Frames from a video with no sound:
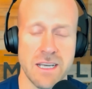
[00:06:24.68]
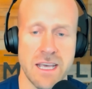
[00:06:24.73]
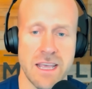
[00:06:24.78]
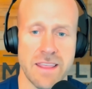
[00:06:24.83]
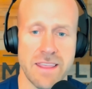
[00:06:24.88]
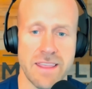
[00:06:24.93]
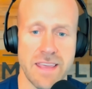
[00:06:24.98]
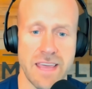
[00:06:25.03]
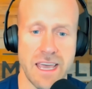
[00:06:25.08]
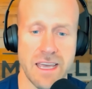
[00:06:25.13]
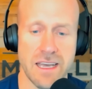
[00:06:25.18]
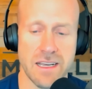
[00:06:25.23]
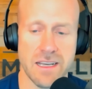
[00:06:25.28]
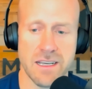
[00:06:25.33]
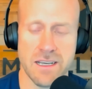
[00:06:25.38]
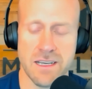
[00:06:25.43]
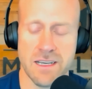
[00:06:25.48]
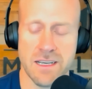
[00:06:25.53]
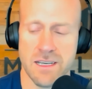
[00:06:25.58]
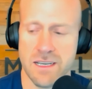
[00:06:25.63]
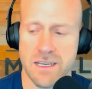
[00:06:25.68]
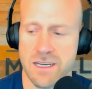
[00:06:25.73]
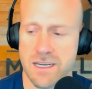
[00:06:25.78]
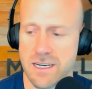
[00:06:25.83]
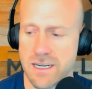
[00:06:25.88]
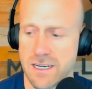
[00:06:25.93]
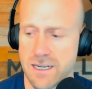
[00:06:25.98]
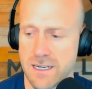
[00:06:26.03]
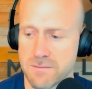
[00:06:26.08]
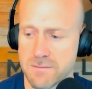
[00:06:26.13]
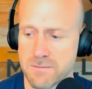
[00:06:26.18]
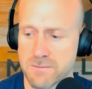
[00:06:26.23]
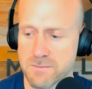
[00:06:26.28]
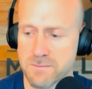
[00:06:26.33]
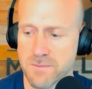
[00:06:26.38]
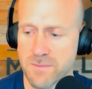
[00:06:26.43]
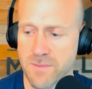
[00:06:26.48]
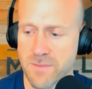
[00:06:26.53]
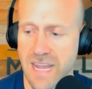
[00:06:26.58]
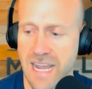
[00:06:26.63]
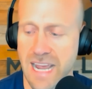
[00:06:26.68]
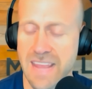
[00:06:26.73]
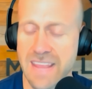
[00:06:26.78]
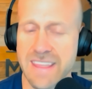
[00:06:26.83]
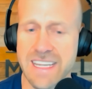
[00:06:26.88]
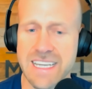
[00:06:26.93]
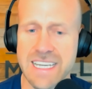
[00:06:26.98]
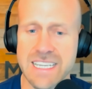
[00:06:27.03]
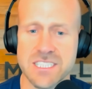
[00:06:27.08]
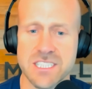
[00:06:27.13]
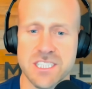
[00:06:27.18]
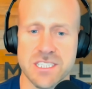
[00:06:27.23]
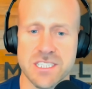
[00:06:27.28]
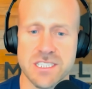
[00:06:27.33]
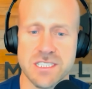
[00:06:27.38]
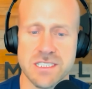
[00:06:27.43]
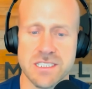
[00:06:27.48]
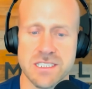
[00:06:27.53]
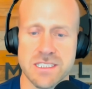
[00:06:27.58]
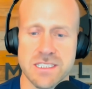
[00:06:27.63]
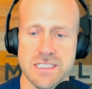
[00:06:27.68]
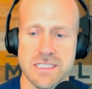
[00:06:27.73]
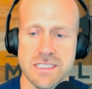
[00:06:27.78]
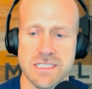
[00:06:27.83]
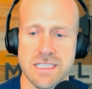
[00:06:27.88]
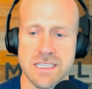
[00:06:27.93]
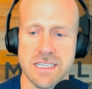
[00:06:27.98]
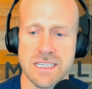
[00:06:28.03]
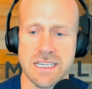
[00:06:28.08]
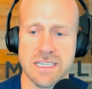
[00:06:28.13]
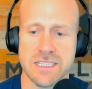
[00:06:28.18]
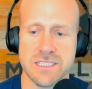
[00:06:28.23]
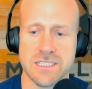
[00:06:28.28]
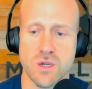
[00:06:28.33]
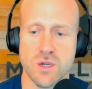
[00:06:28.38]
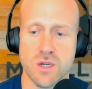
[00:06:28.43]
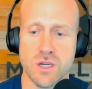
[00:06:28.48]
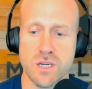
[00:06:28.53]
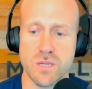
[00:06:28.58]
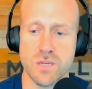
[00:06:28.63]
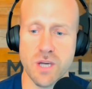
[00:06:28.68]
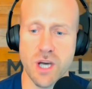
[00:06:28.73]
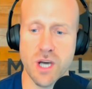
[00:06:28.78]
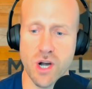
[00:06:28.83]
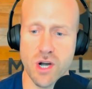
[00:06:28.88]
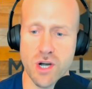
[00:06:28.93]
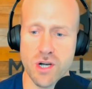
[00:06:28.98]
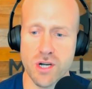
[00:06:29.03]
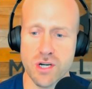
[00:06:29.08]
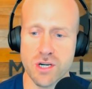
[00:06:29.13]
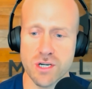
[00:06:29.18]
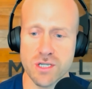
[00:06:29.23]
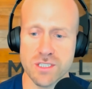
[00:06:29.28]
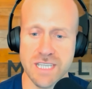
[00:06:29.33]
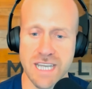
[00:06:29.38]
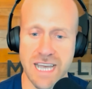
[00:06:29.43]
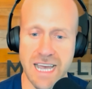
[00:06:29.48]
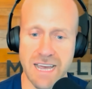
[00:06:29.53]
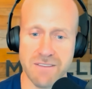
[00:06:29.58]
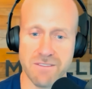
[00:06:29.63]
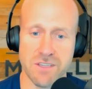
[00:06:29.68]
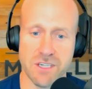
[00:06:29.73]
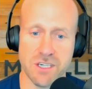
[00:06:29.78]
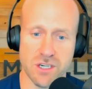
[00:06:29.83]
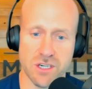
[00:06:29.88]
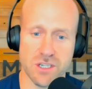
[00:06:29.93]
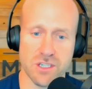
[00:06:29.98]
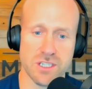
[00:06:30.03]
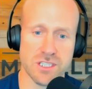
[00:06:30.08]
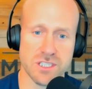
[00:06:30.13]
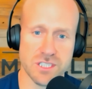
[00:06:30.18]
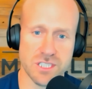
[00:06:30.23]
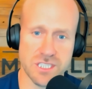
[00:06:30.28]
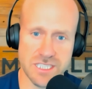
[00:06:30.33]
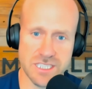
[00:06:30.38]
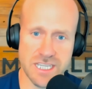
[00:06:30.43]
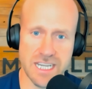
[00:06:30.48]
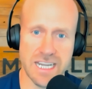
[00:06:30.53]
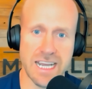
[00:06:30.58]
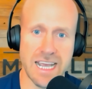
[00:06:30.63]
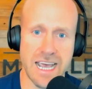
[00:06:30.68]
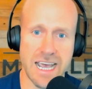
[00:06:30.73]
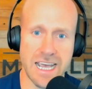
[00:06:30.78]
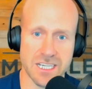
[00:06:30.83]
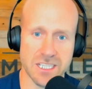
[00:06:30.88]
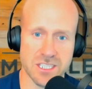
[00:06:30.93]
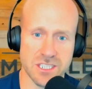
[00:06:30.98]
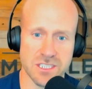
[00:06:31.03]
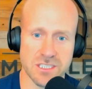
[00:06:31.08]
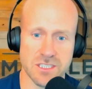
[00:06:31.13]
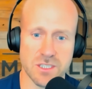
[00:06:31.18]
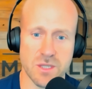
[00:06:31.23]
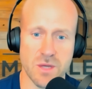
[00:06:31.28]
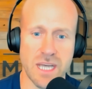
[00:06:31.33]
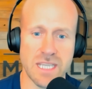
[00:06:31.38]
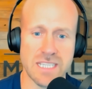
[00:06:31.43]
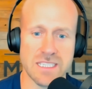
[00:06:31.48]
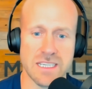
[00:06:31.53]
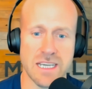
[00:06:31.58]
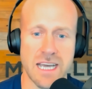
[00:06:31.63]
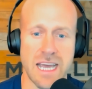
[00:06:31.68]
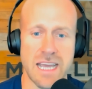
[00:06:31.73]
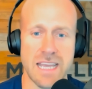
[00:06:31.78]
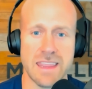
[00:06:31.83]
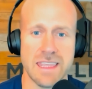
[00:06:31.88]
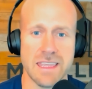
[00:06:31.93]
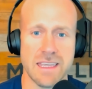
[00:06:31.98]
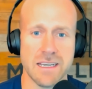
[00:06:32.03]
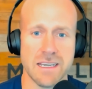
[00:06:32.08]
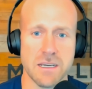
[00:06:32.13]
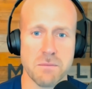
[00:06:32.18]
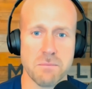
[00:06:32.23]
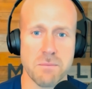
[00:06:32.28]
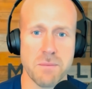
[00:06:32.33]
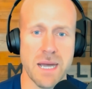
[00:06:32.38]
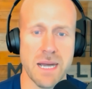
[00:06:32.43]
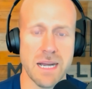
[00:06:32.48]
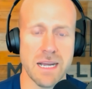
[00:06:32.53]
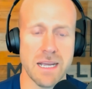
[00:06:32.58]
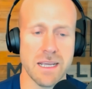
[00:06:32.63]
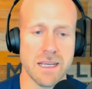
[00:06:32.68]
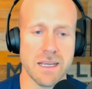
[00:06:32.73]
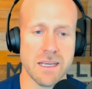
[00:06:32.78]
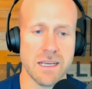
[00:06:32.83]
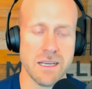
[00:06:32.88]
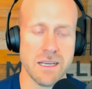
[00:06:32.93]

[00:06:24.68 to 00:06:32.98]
then I think it's going to be harder to have the courage to take action. So I think combining